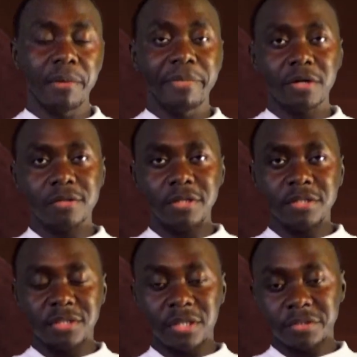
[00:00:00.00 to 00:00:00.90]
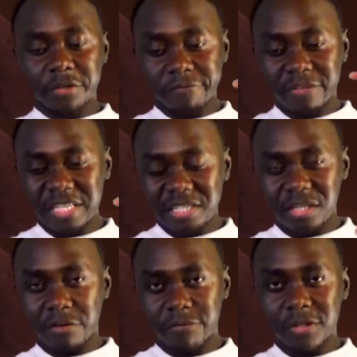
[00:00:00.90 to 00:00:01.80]
about these things if this
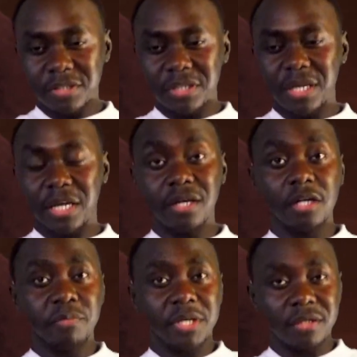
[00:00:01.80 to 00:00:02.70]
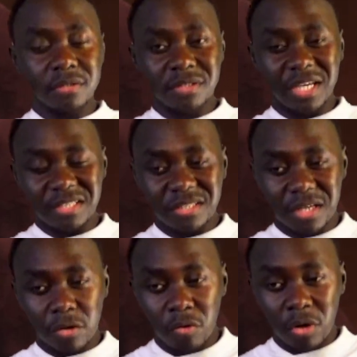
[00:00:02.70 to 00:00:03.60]
is if this thing cannot be tested
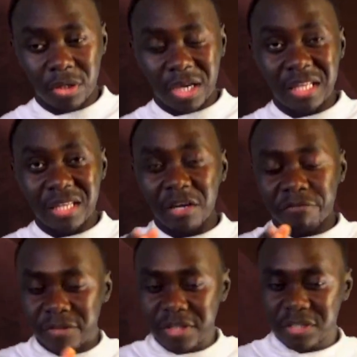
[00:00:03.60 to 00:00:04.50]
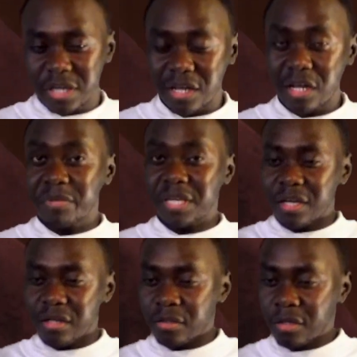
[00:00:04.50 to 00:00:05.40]
can if this cannot be
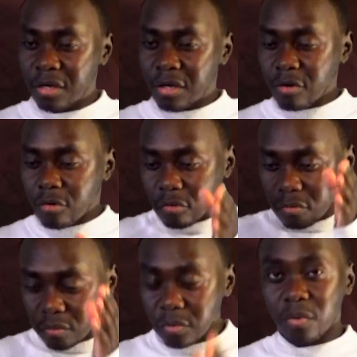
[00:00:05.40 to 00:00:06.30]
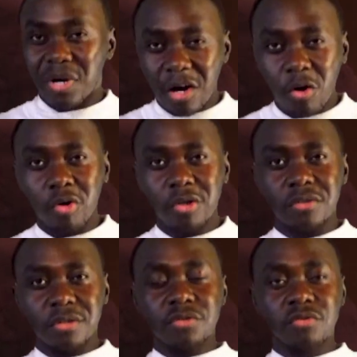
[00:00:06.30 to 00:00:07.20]
held according
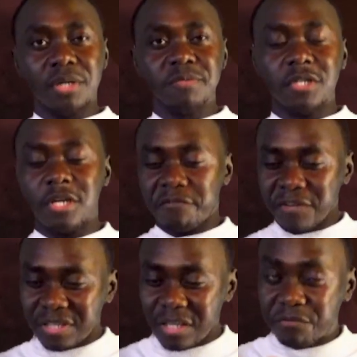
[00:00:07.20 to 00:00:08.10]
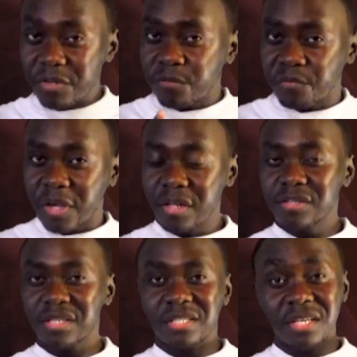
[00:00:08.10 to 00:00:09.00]
to the scripture if it if it
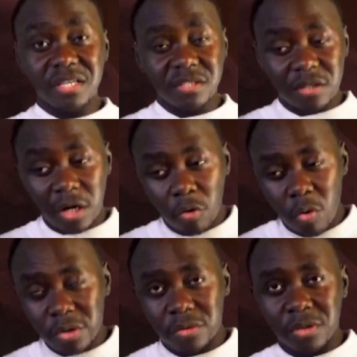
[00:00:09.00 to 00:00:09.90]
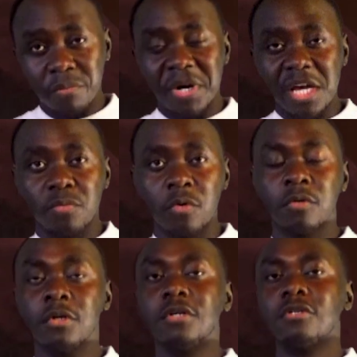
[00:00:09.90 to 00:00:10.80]
fails the test according to the
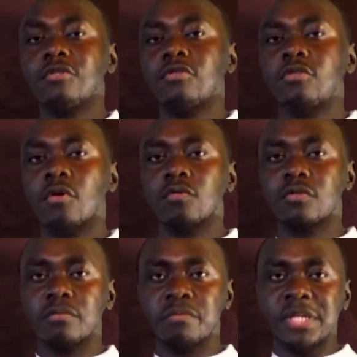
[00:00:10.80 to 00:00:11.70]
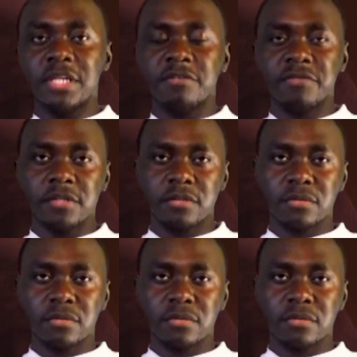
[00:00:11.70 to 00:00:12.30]
bible don't believe it